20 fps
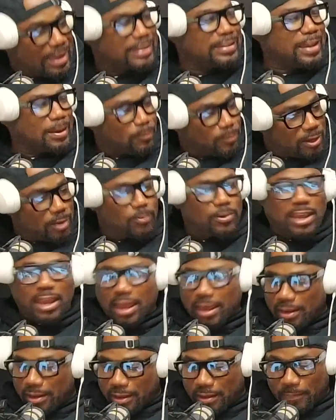Then we
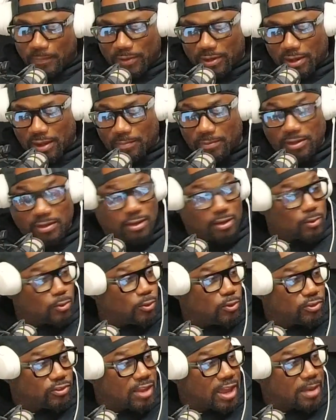had the up and coming Nook who
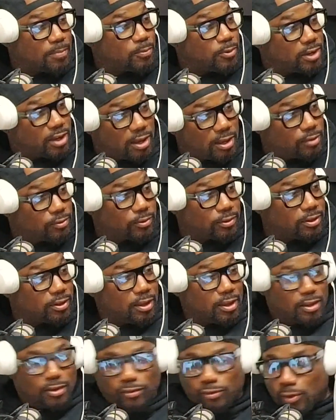was top
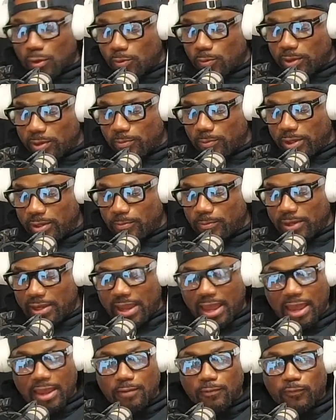100. So we
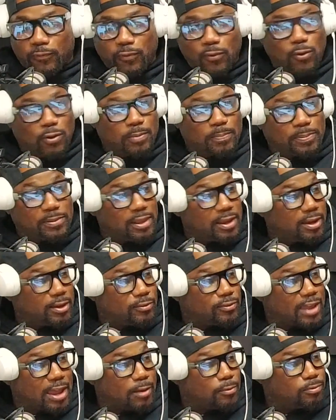had 4
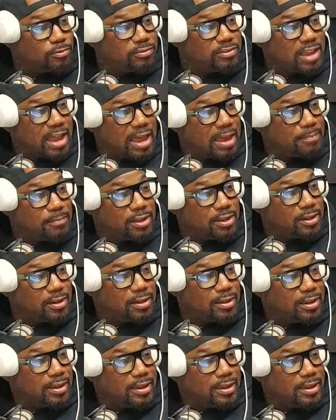players that was dominant.